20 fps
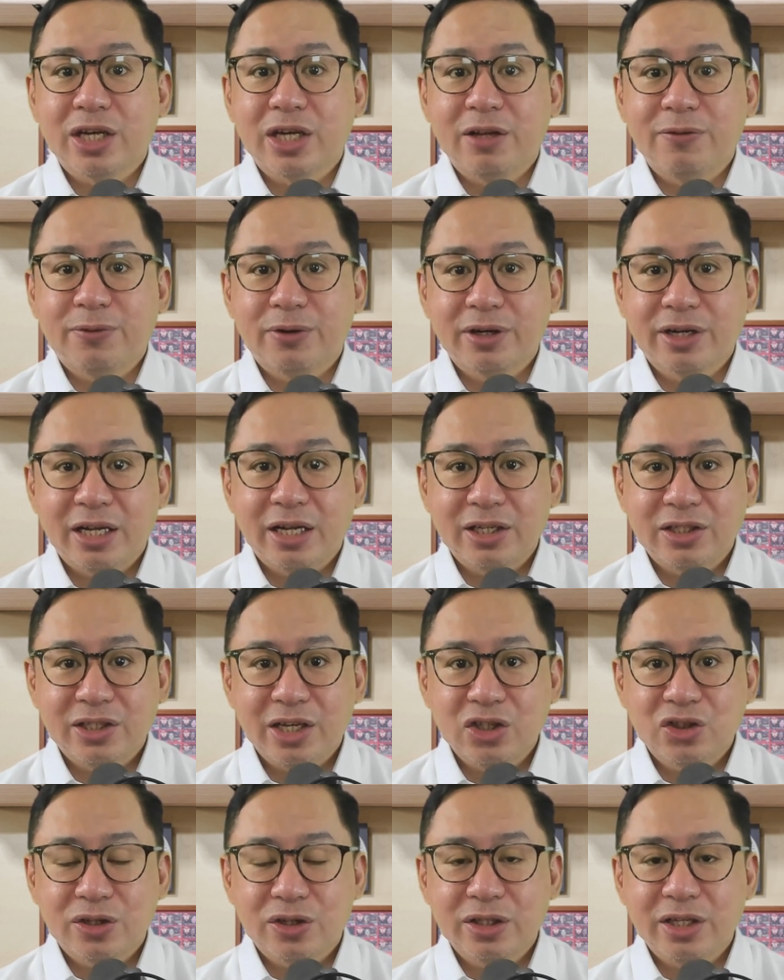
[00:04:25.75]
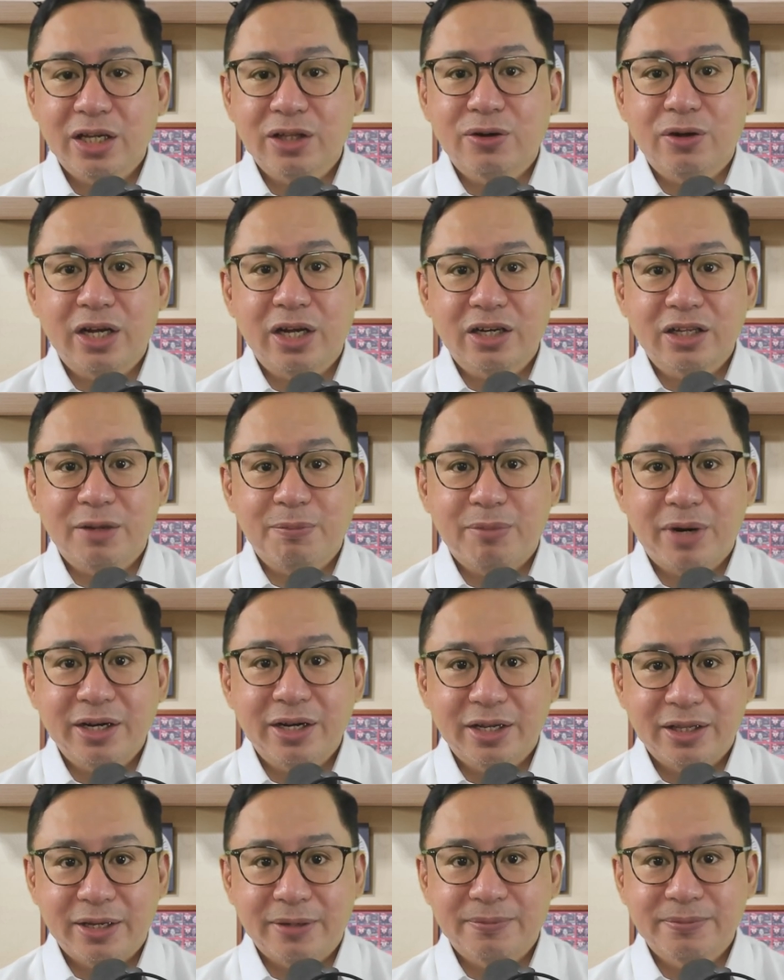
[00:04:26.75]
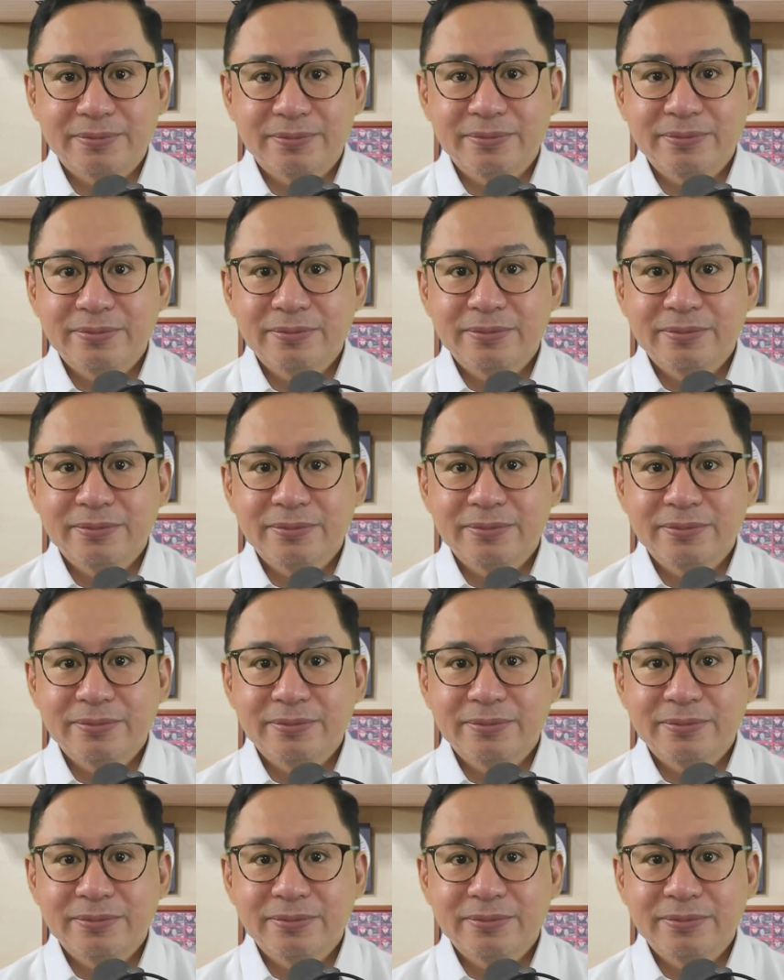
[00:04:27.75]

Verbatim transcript: self-organization and collective bargaining.